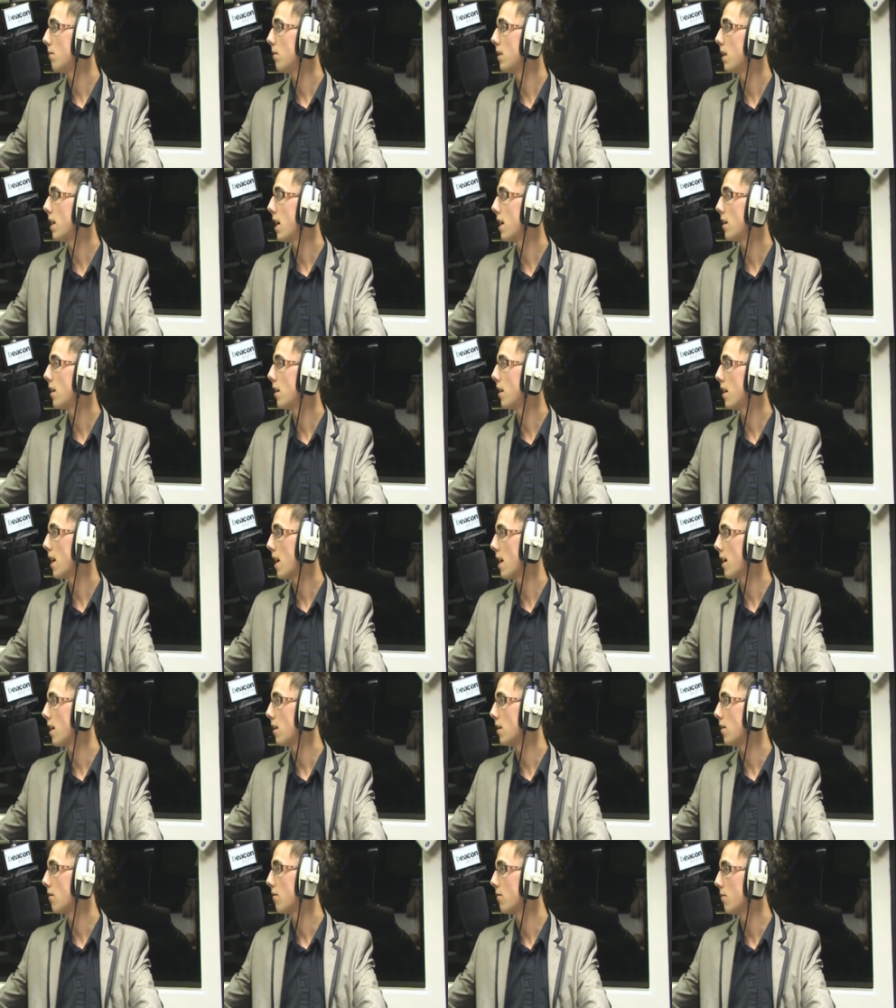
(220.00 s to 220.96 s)

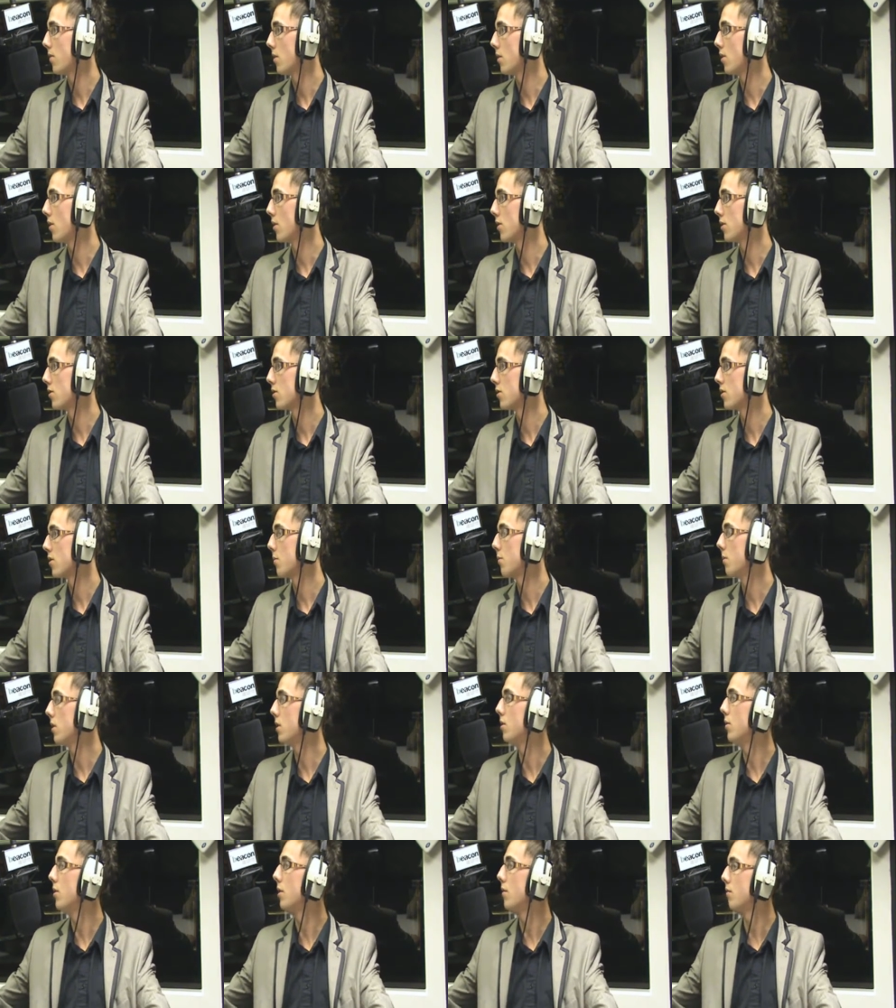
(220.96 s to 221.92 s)
NIA first, and
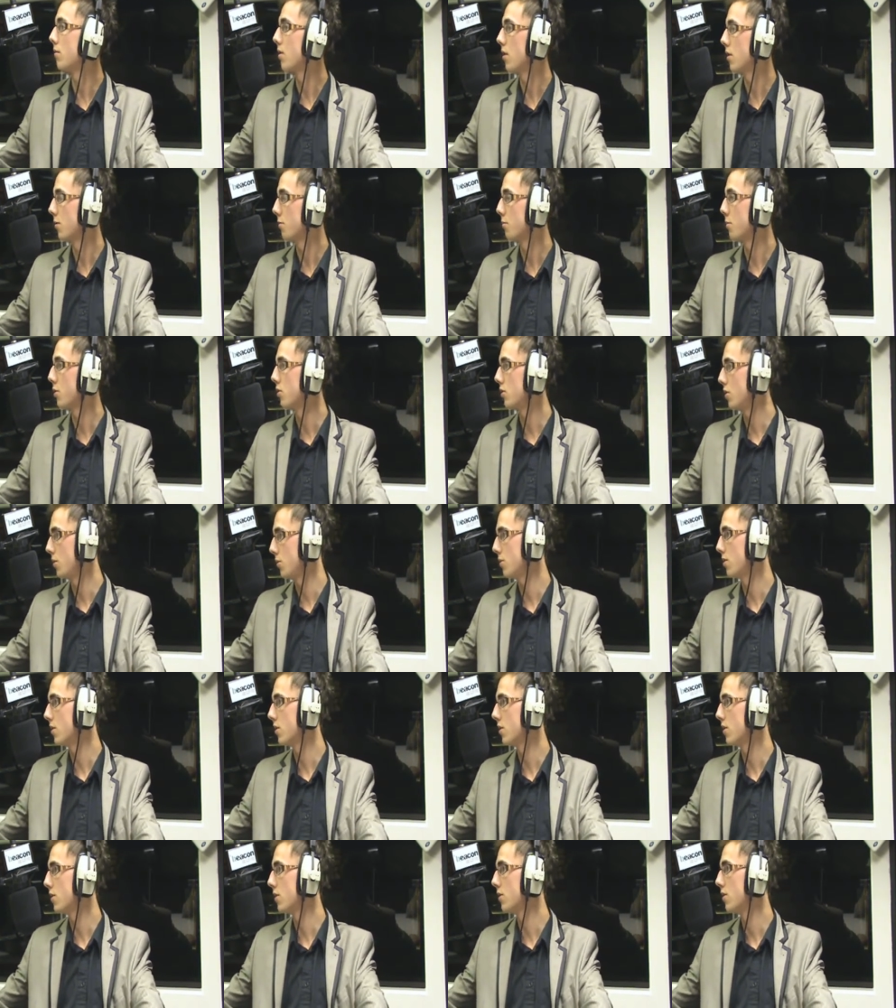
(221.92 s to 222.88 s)
we do it in front of
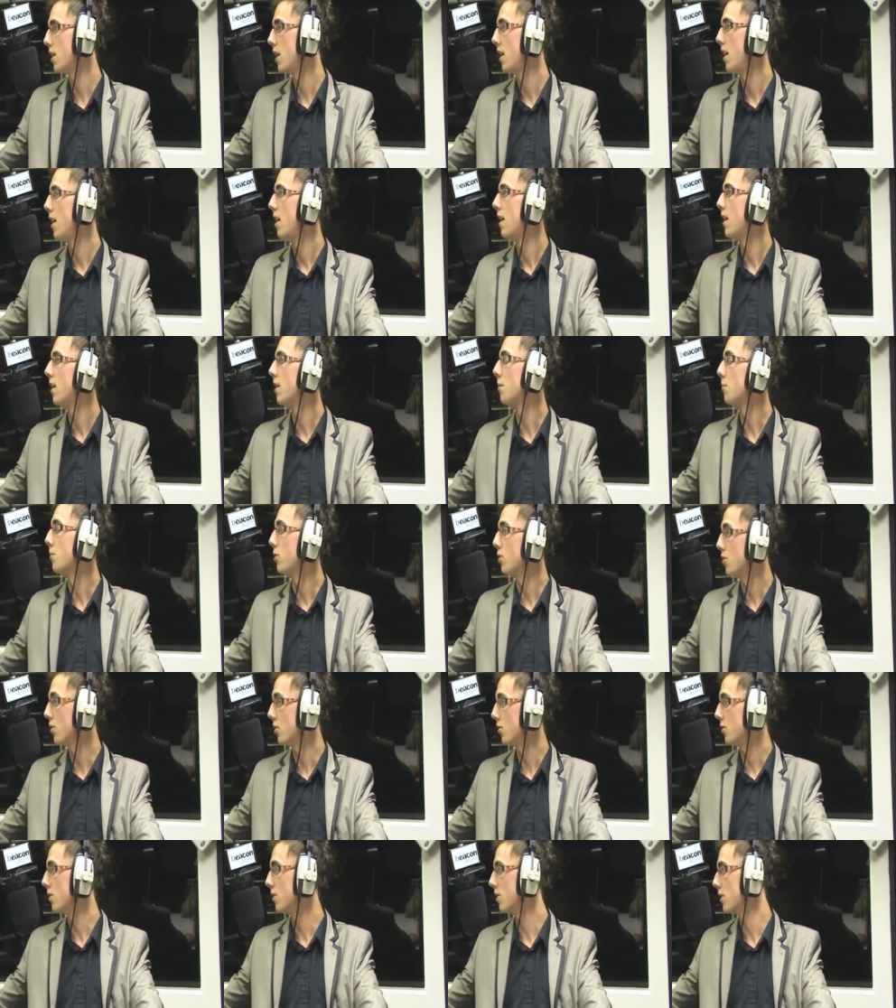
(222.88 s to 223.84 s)
producers, and the
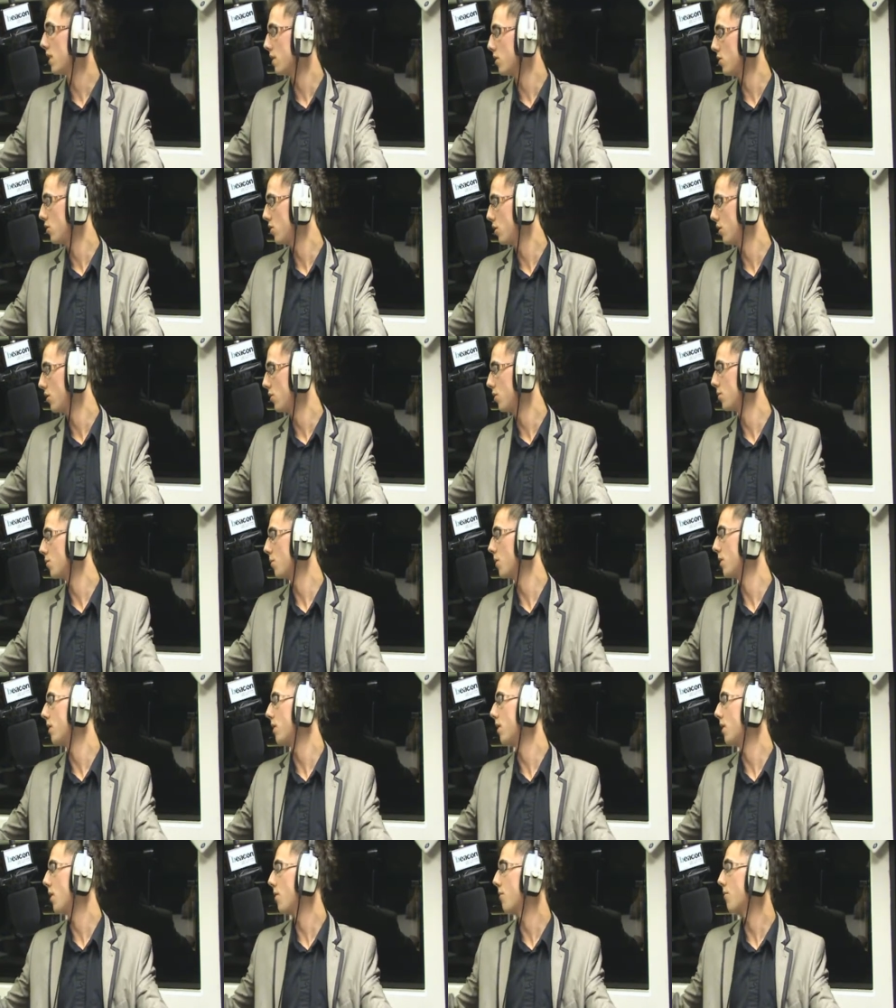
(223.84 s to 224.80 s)
producers then choose
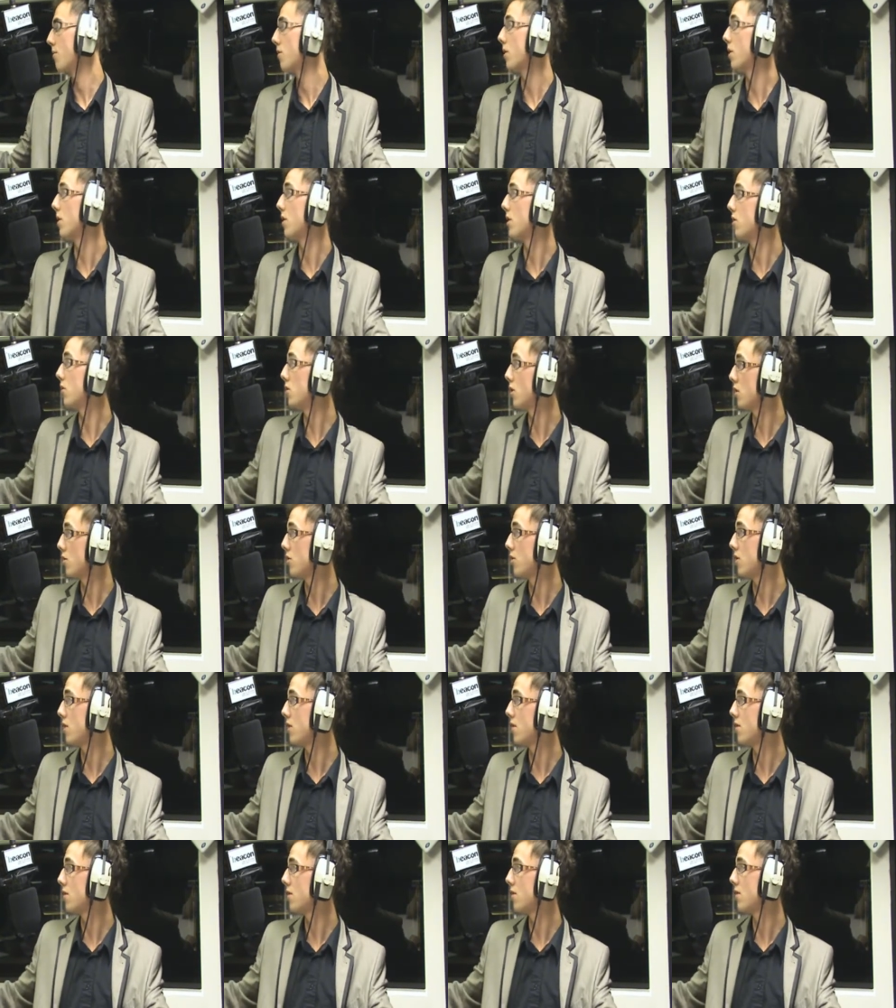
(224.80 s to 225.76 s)
whether you go in front of the
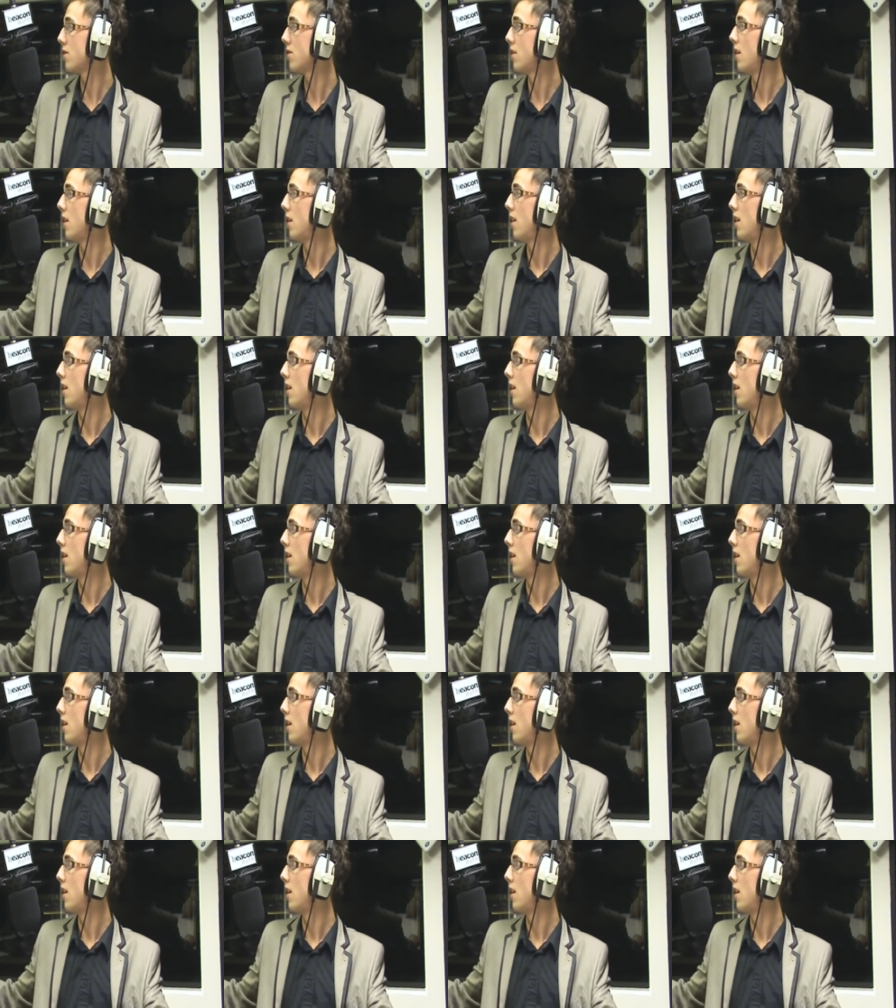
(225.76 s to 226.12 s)
judges,